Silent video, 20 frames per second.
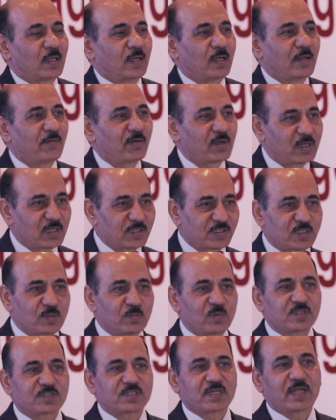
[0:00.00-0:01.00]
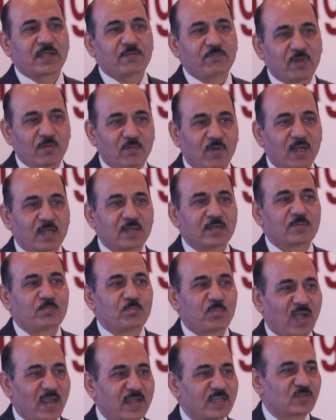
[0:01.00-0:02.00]
And our customer said, we want
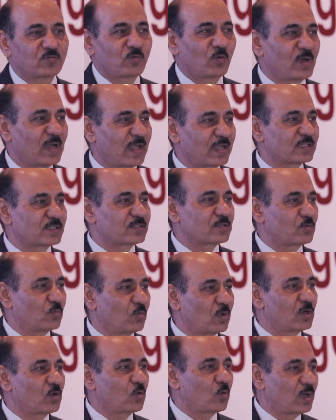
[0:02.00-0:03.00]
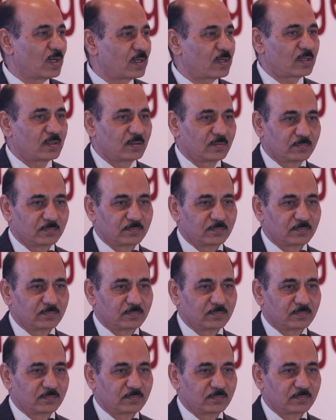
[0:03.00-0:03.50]
price for next 1 quarter.